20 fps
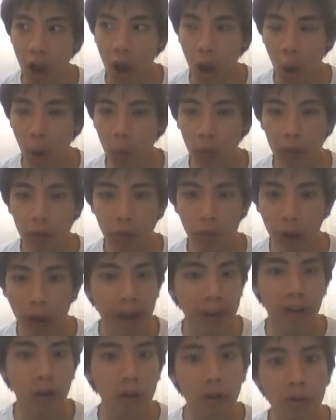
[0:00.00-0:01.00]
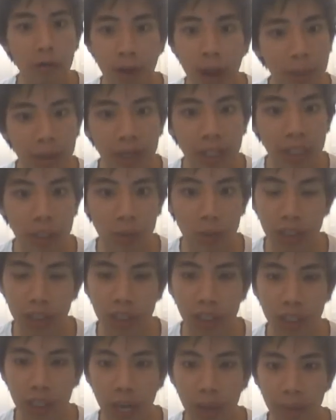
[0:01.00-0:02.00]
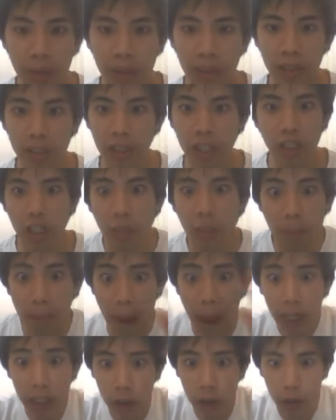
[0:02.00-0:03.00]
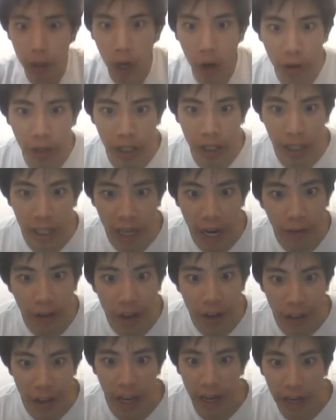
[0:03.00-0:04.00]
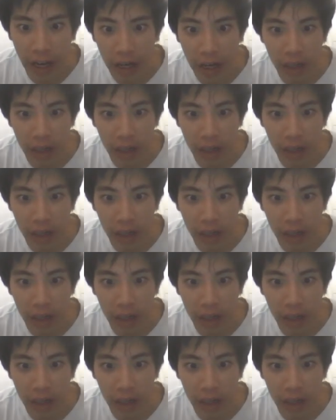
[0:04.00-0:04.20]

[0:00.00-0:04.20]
Only radical feminists would see that because they see patriarchy in everything.